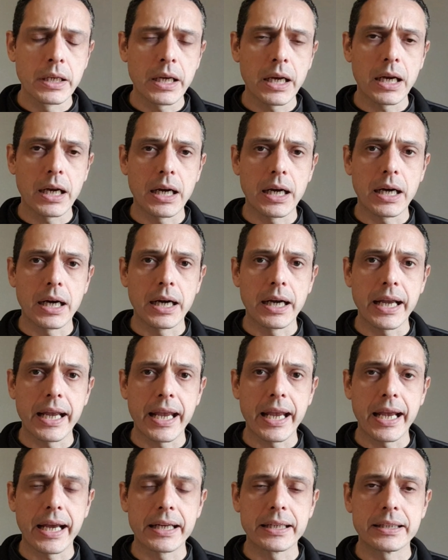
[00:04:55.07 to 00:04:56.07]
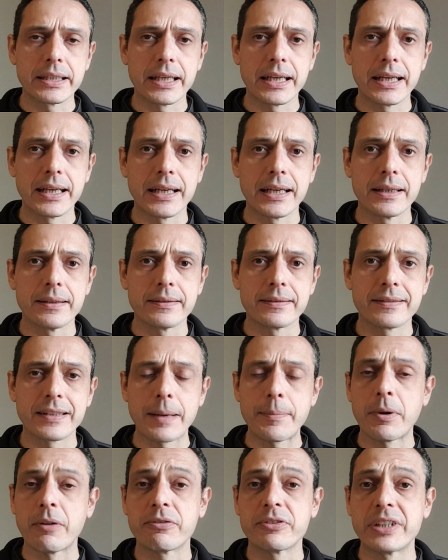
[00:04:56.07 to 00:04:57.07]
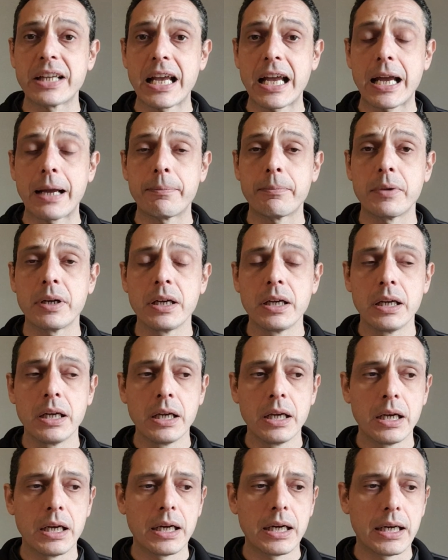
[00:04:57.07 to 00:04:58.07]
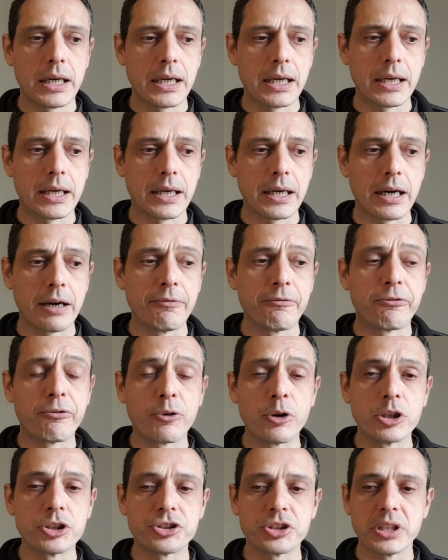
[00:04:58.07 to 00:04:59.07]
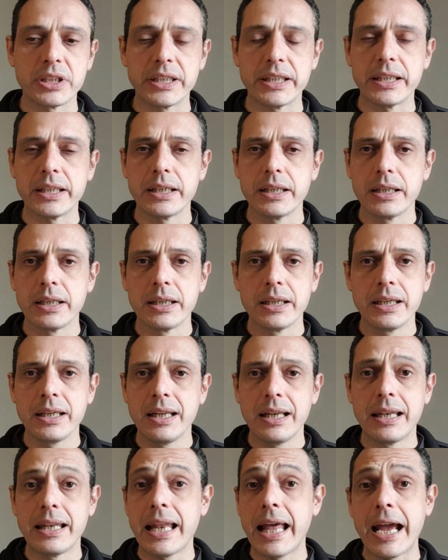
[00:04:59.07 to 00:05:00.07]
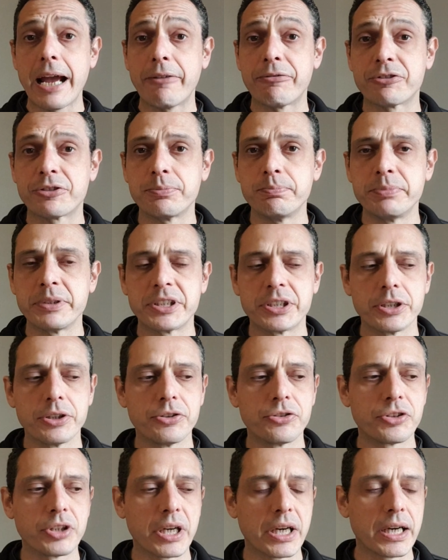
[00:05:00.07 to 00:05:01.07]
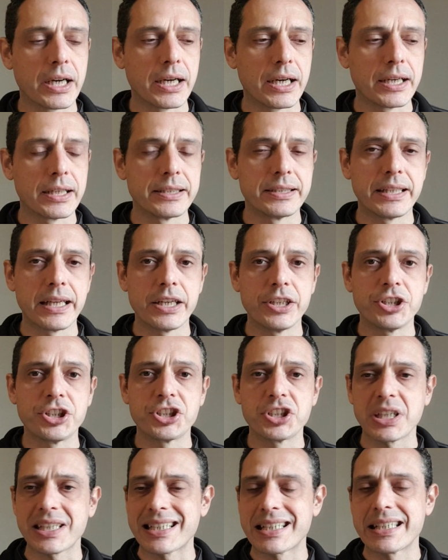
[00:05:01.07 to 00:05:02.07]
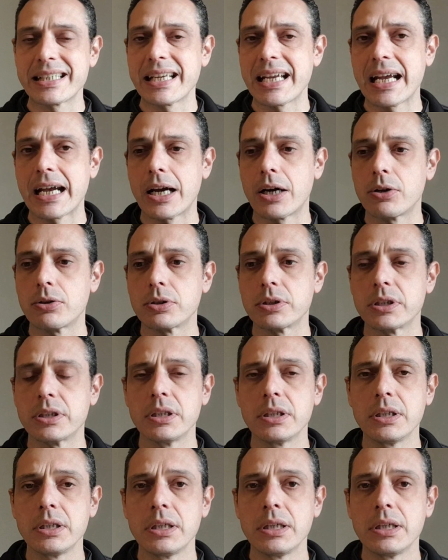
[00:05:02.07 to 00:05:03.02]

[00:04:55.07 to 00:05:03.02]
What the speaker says: and some of them unfortunately left because they shut down.